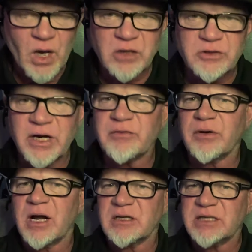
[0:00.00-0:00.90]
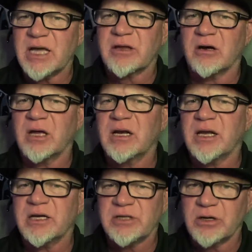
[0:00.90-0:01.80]
transfer out of South Carolina
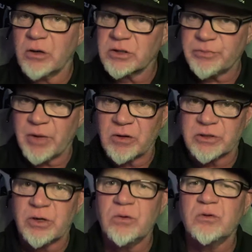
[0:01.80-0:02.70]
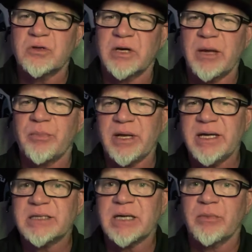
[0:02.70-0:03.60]
last year to go to smaller schools so they get
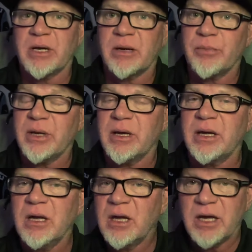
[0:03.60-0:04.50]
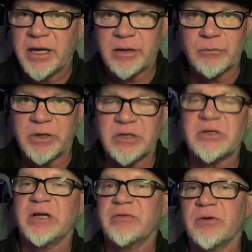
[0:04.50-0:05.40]
playing time and they can play. And with the
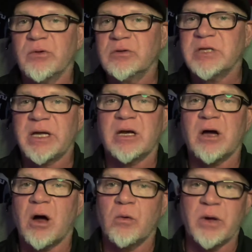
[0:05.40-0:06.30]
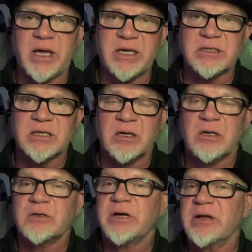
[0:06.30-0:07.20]
transfer rules, they can always
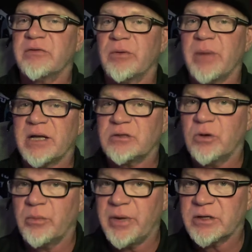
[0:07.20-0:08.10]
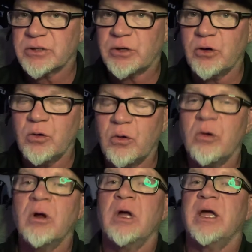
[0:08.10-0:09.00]
transfer back to a bigger
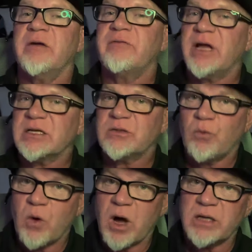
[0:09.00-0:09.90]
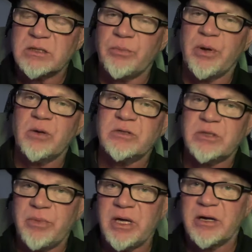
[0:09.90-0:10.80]
school if that's what's supposed
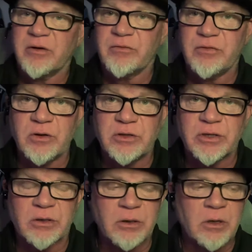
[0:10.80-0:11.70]
to be in their future.